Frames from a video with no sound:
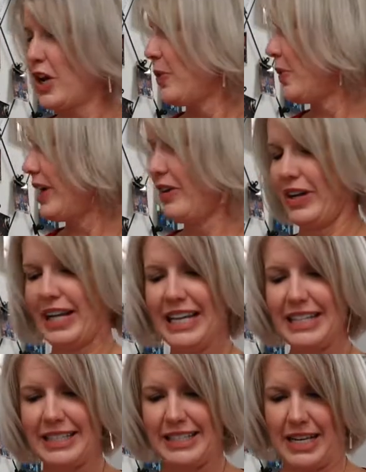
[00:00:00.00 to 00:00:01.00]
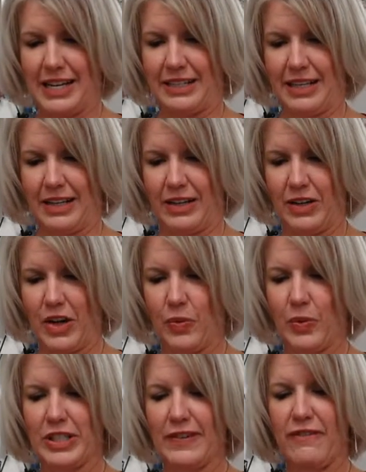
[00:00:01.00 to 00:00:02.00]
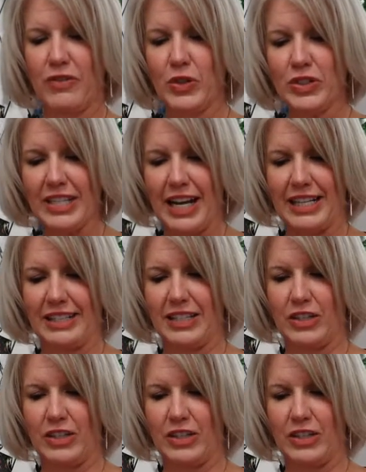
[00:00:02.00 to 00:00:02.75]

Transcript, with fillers: Well, his Santa was a full-sized